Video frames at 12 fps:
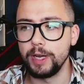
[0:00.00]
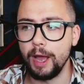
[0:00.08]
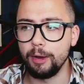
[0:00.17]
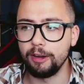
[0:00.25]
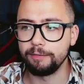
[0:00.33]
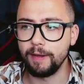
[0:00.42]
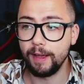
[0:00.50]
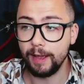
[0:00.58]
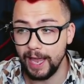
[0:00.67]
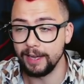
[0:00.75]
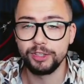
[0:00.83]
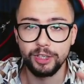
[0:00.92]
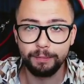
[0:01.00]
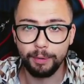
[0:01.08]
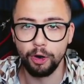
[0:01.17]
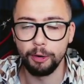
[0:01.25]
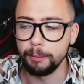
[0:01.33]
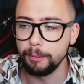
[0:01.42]
how I've entered
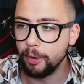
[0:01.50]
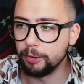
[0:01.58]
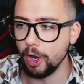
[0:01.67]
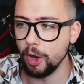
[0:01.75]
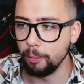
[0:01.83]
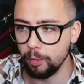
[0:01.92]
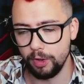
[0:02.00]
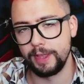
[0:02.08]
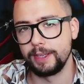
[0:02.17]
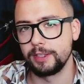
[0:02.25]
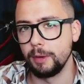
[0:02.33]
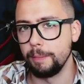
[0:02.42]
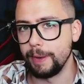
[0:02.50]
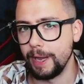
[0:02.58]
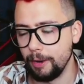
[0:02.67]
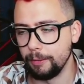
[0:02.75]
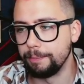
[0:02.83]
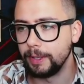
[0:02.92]
portable mode and what that's
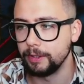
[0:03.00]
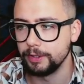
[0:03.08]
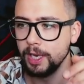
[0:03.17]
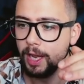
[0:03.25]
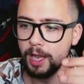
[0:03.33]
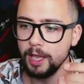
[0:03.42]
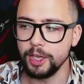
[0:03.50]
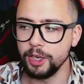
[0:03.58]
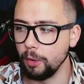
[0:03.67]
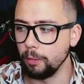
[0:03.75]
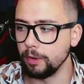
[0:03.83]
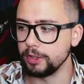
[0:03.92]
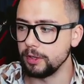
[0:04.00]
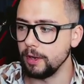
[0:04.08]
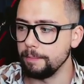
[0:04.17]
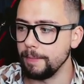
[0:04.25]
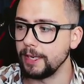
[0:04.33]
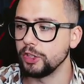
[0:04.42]
about, because you don't want
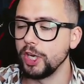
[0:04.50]
to make